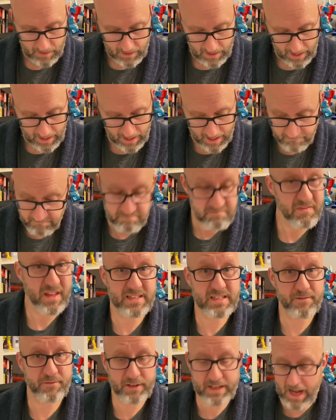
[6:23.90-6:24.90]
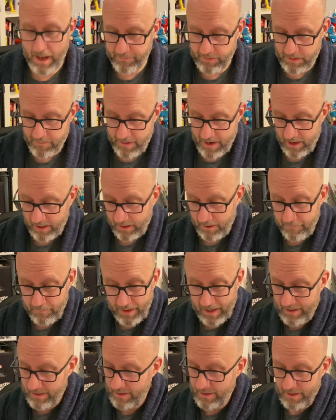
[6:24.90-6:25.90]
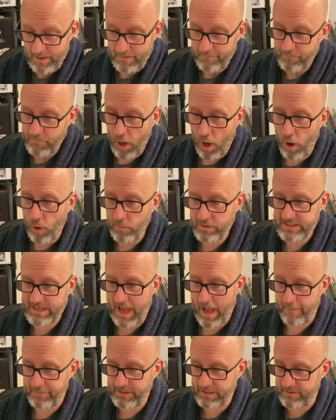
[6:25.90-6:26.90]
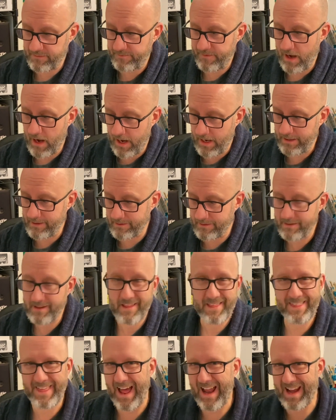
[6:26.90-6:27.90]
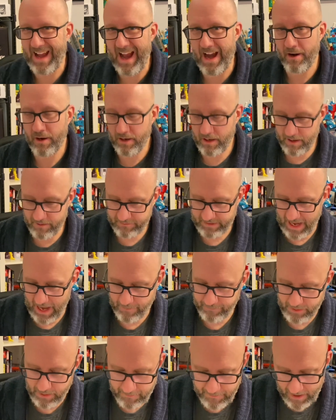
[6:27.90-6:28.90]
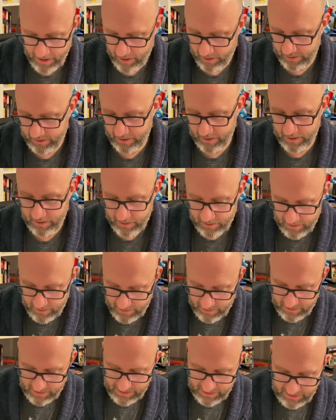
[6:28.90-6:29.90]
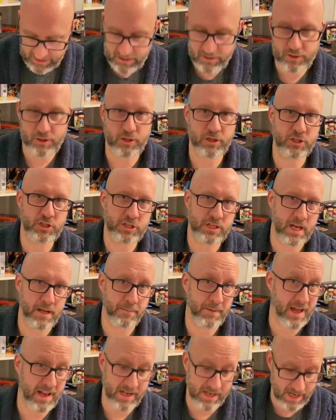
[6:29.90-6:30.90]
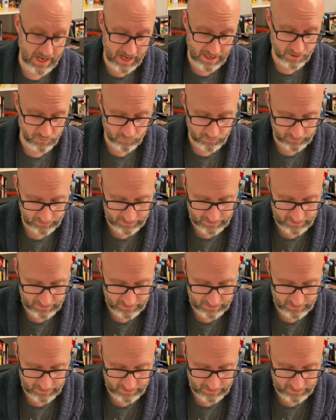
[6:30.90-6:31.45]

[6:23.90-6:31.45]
And that's it for Captain America, but always happy to find that era of Captain America in good shape and at a really